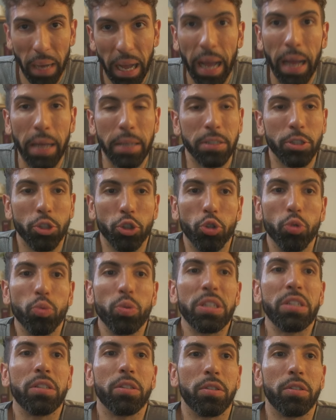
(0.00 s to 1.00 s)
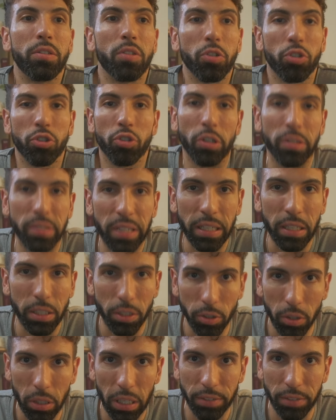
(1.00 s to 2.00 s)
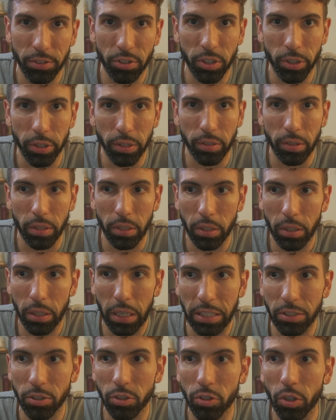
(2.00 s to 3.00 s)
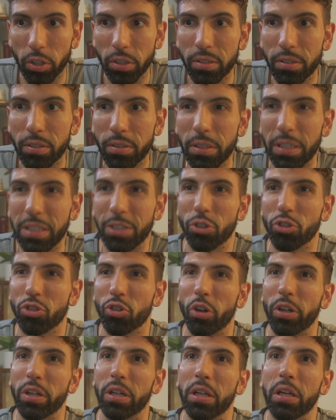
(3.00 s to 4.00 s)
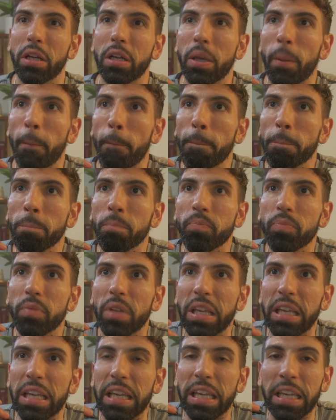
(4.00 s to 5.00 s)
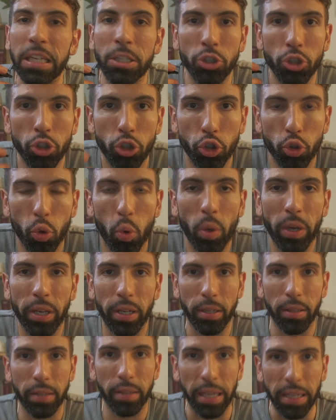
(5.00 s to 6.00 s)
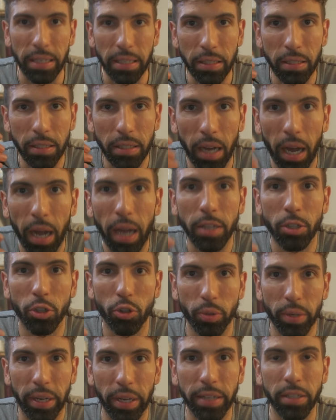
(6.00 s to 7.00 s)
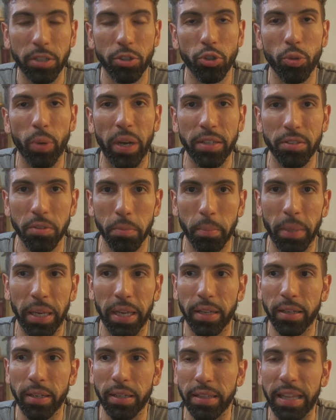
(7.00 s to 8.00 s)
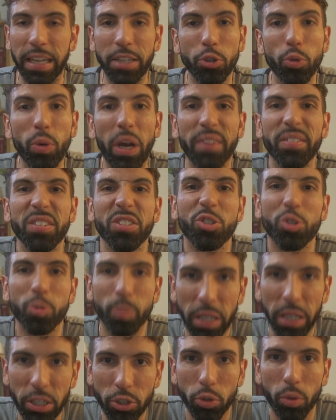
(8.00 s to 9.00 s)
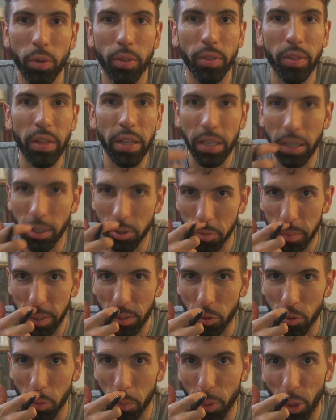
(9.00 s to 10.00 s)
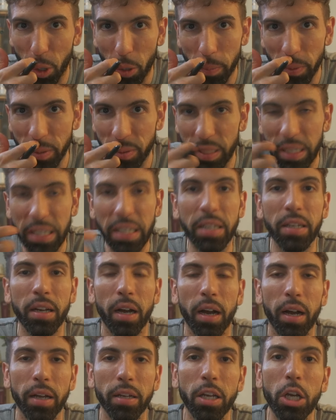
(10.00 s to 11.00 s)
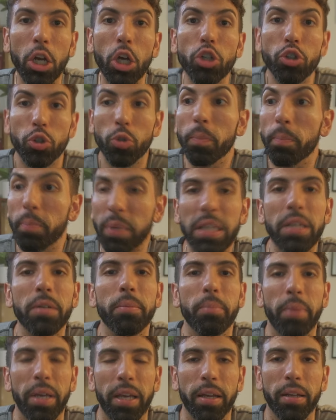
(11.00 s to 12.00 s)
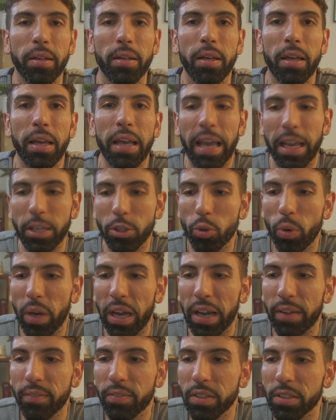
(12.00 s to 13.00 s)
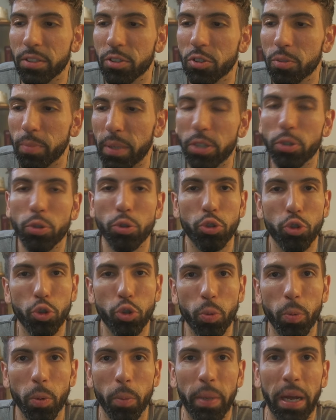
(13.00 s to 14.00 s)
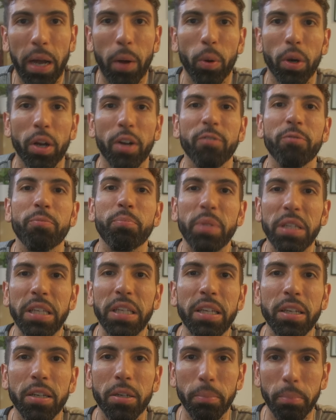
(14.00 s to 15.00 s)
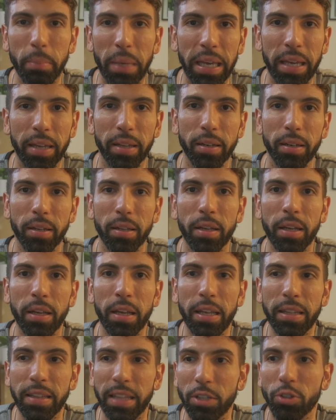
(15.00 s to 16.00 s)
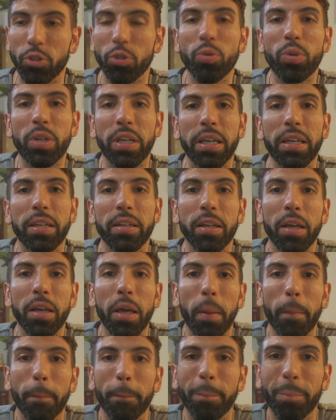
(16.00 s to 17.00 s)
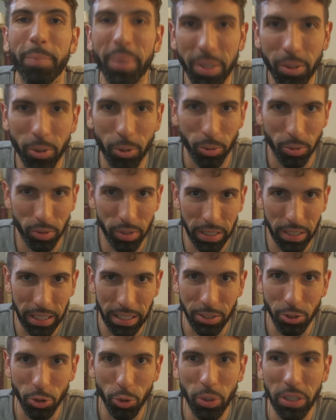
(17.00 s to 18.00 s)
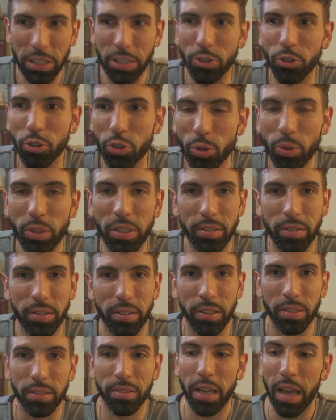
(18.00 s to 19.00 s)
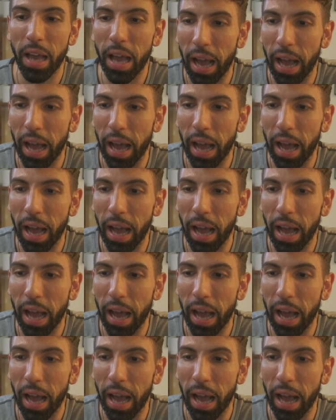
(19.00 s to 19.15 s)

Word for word: I, you need to t- start taking your life seriously and start start enjoying that God created you as a man and that you have a special thing, a special purpose in God to be a man and you have this special superpower of being a man that you can build and you can do these things.